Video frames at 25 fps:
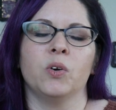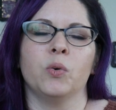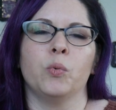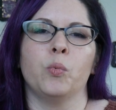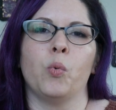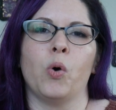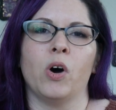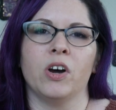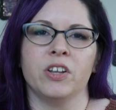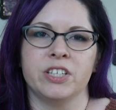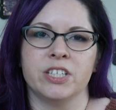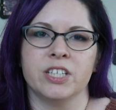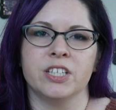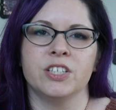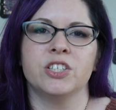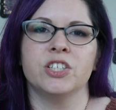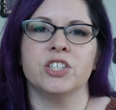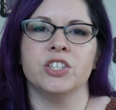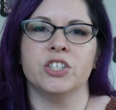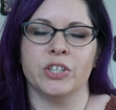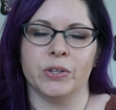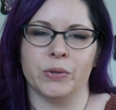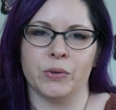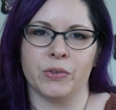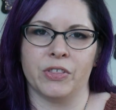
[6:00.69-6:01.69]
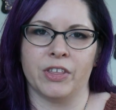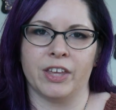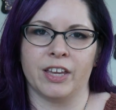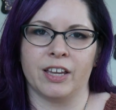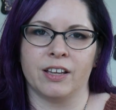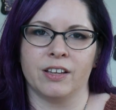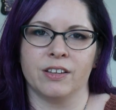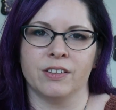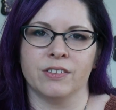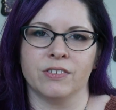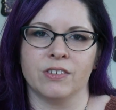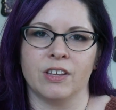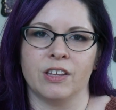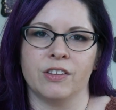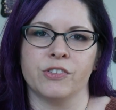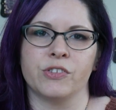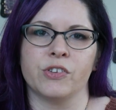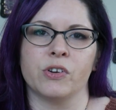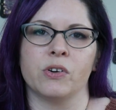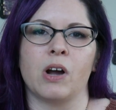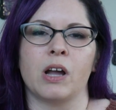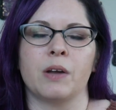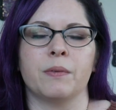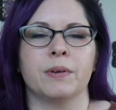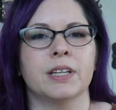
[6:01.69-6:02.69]
wanted to do things. And
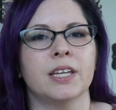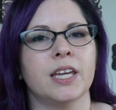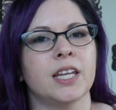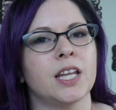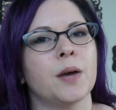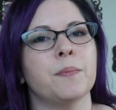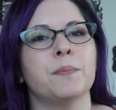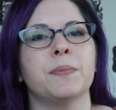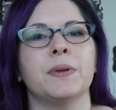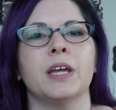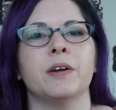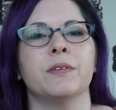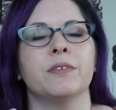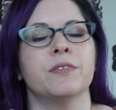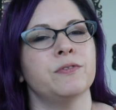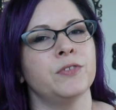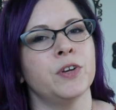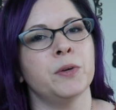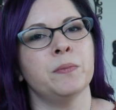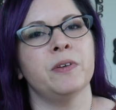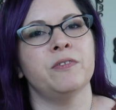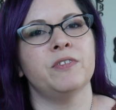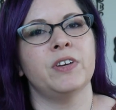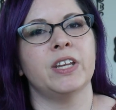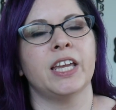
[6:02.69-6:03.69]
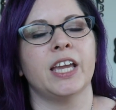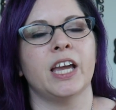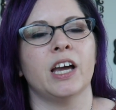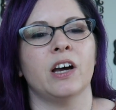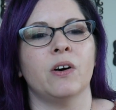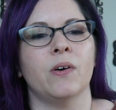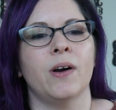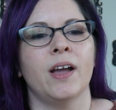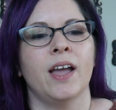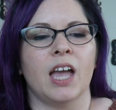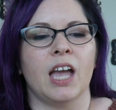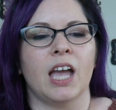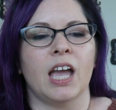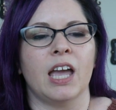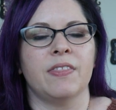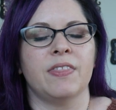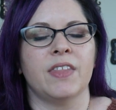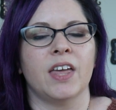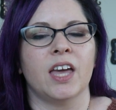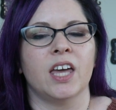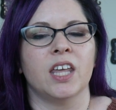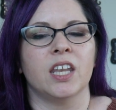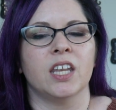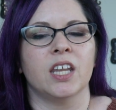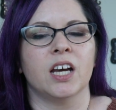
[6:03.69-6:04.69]
so I would get up and I would film a video, and
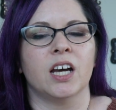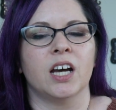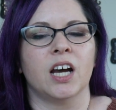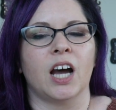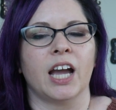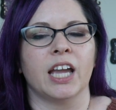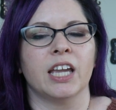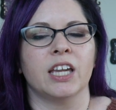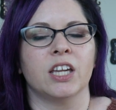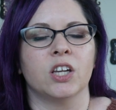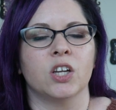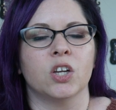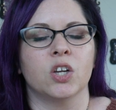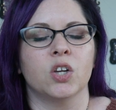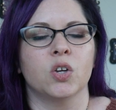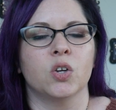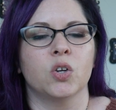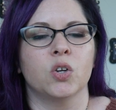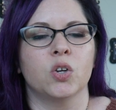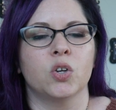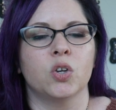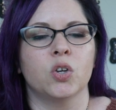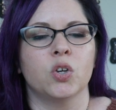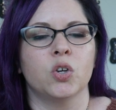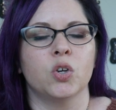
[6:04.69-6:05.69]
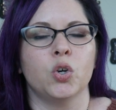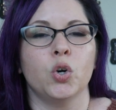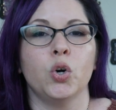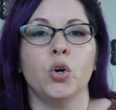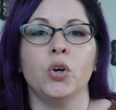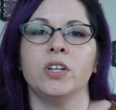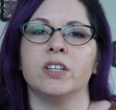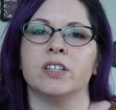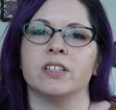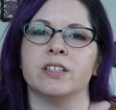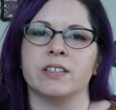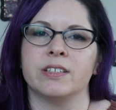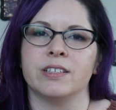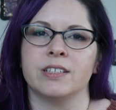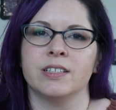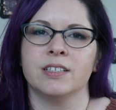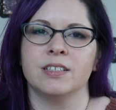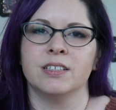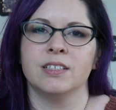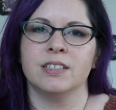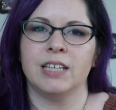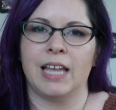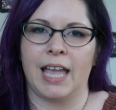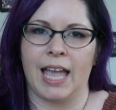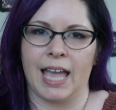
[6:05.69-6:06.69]
then I couldn't
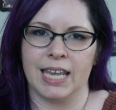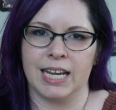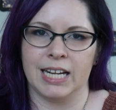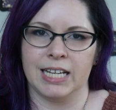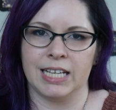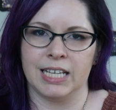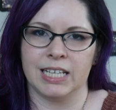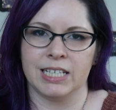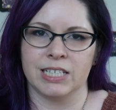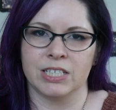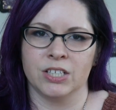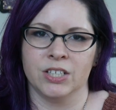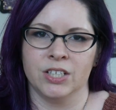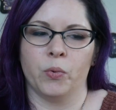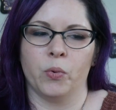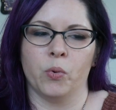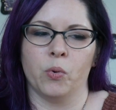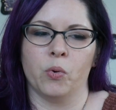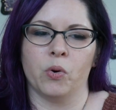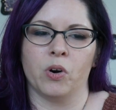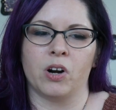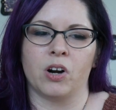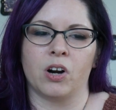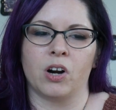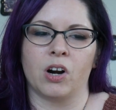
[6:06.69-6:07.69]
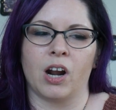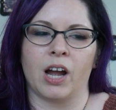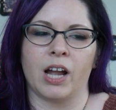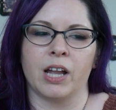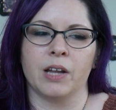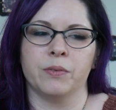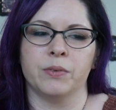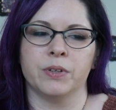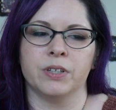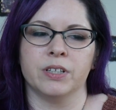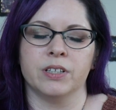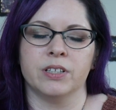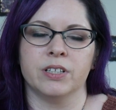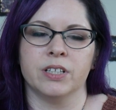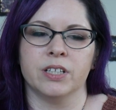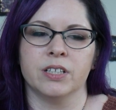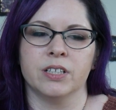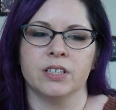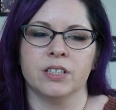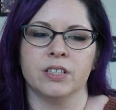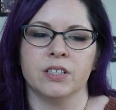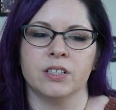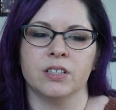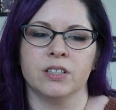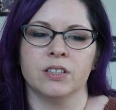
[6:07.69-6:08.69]
edit it. Or I would
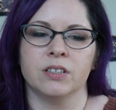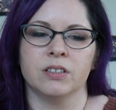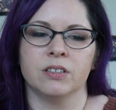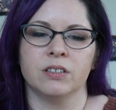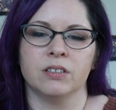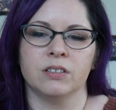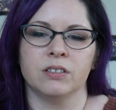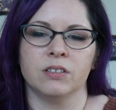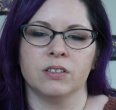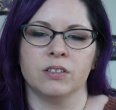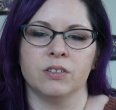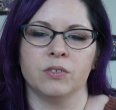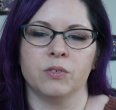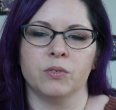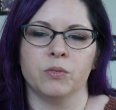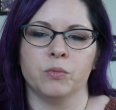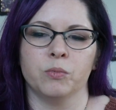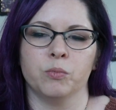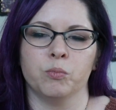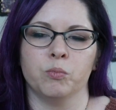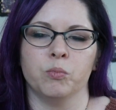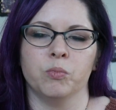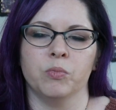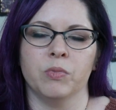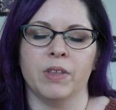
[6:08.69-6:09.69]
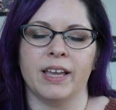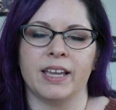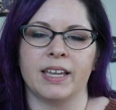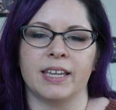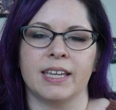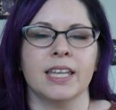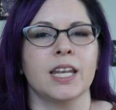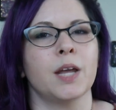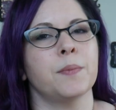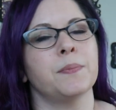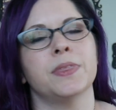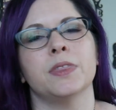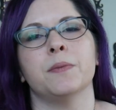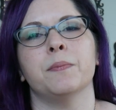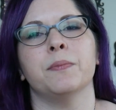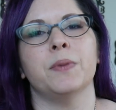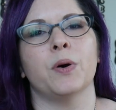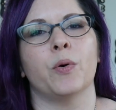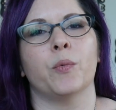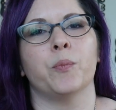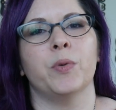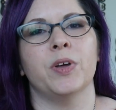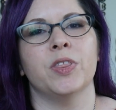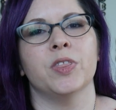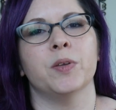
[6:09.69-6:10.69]
like get up in
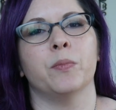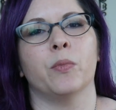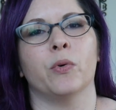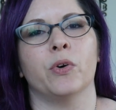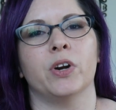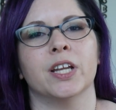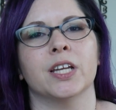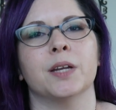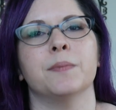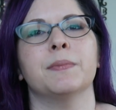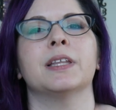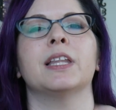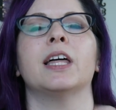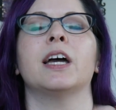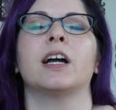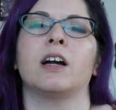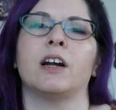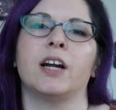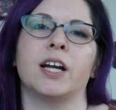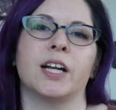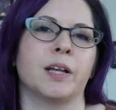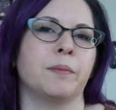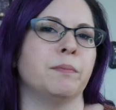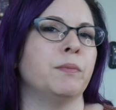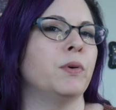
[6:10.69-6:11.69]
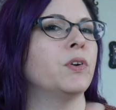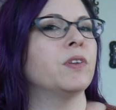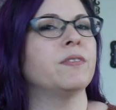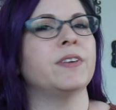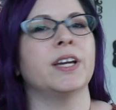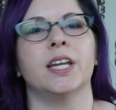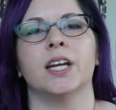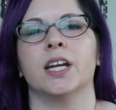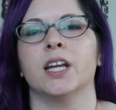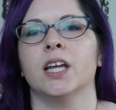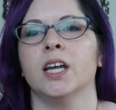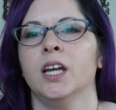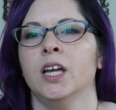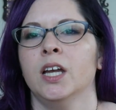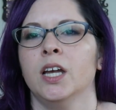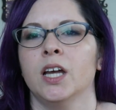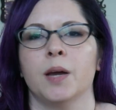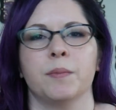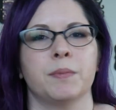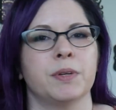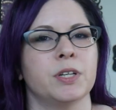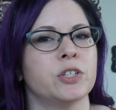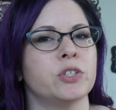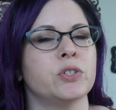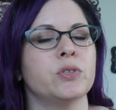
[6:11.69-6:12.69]
the morning and be like, all right, I'm motivated,
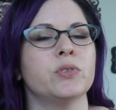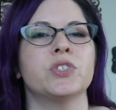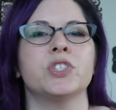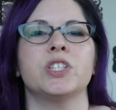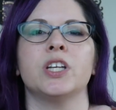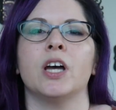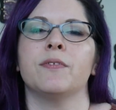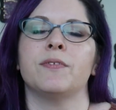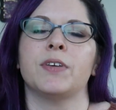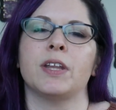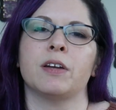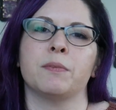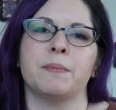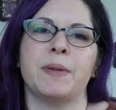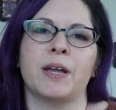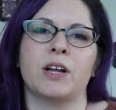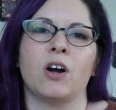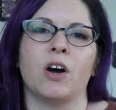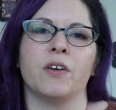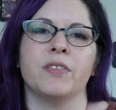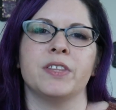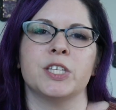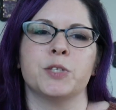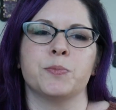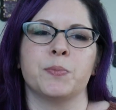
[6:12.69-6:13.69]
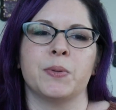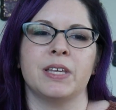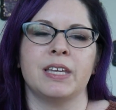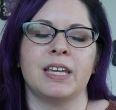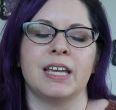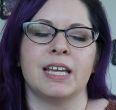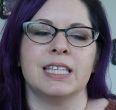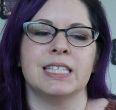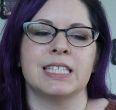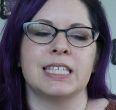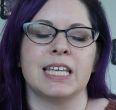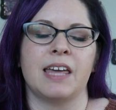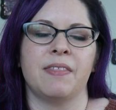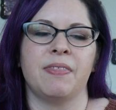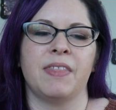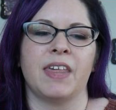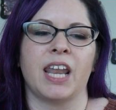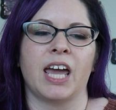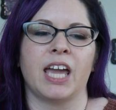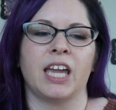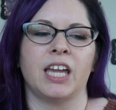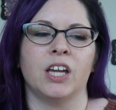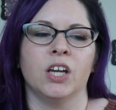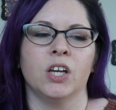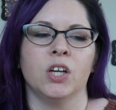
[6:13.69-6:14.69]
I'm gonna do stuff, and I would make all these plans, and then
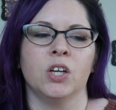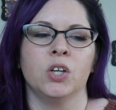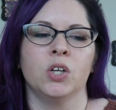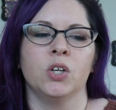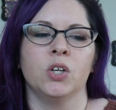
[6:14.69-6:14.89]
I